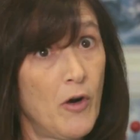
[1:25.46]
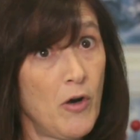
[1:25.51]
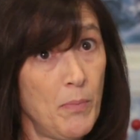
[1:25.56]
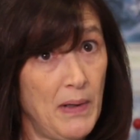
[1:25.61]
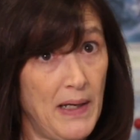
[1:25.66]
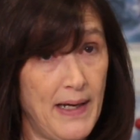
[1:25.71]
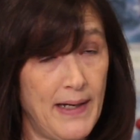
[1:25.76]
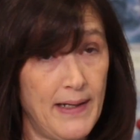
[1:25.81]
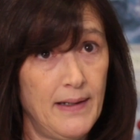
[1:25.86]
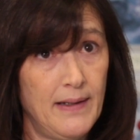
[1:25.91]
our
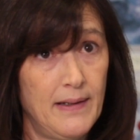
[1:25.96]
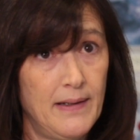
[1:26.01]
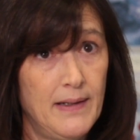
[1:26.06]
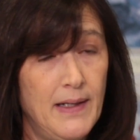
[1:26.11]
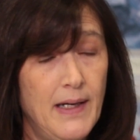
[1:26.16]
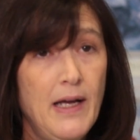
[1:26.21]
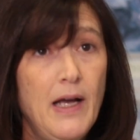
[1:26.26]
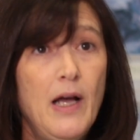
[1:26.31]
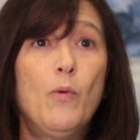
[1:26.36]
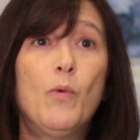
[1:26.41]
planet
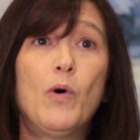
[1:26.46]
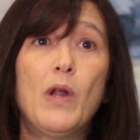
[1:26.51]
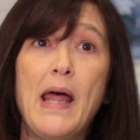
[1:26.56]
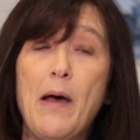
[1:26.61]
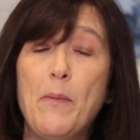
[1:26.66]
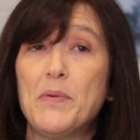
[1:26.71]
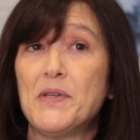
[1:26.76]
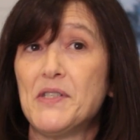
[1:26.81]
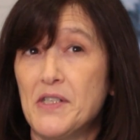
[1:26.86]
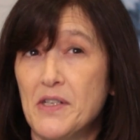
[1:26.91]
will
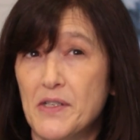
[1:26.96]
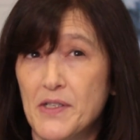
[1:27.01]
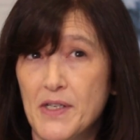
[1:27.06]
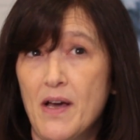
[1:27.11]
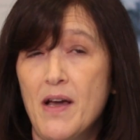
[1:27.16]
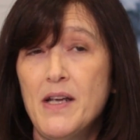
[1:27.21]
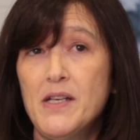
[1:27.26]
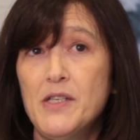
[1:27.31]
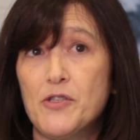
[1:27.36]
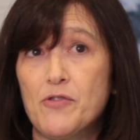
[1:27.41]
help us
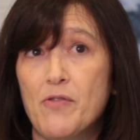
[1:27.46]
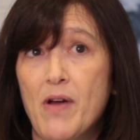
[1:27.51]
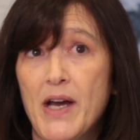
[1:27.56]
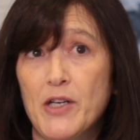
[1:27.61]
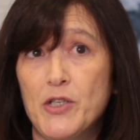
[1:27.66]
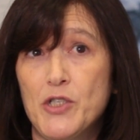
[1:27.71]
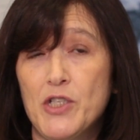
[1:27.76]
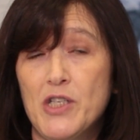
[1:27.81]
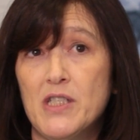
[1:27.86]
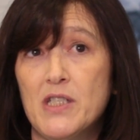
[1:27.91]
design
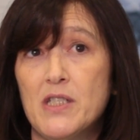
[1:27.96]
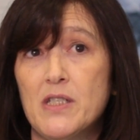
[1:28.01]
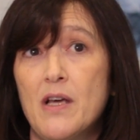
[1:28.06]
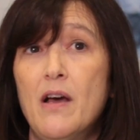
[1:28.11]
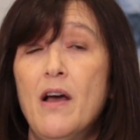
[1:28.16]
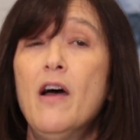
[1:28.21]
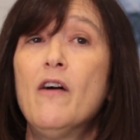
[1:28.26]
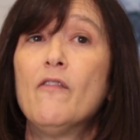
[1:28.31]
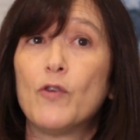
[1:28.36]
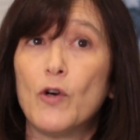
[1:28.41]
strategies
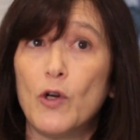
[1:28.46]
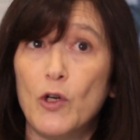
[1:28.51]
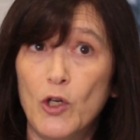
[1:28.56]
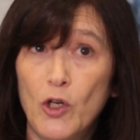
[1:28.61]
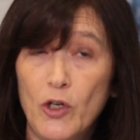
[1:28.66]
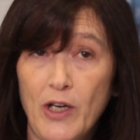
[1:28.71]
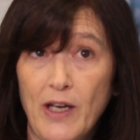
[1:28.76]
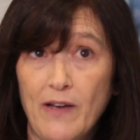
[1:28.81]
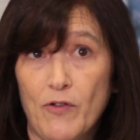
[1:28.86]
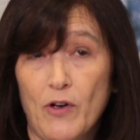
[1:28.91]
for
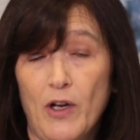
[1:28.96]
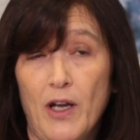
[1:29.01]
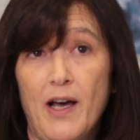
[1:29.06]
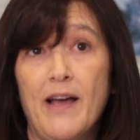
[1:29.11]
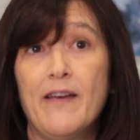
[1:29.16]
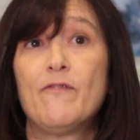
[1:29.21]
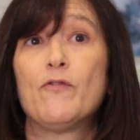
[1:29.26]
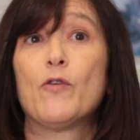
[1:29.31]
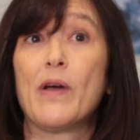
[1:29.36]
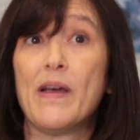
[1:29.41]
looking for
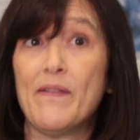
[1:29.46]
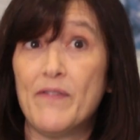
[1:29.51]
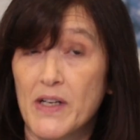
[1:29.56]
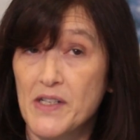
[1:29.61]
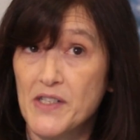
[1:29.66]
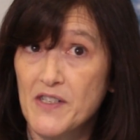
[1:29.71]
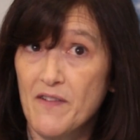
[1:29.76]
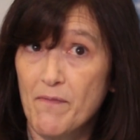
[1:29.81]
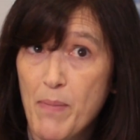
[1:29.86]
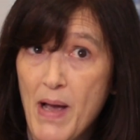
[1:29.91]
life or
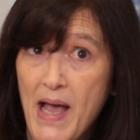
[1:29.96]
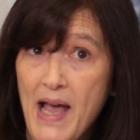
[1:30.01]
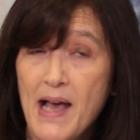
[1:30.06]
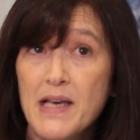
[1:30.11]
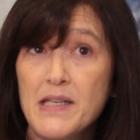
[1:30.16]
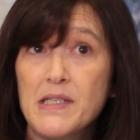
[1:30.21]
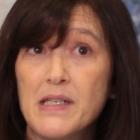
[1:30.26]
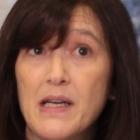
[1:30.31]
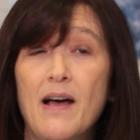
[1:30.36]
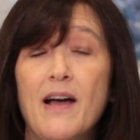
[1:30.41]
evidence of
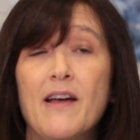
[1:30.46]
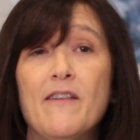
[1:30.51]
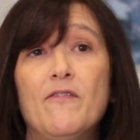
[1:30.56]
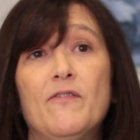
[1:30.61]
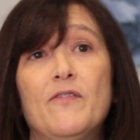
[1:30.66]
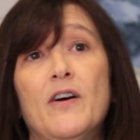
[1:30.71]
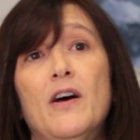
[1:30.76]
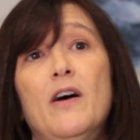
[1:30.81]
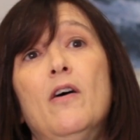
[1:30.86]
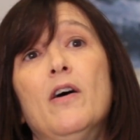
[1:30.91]
past
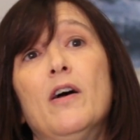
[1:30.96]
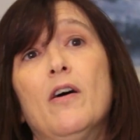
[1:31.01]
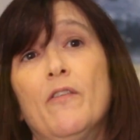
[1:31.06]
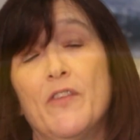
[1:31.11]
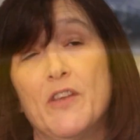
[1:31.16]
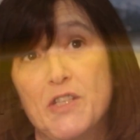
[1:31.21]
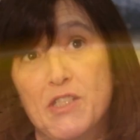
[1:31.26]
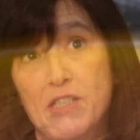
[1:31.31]
life on the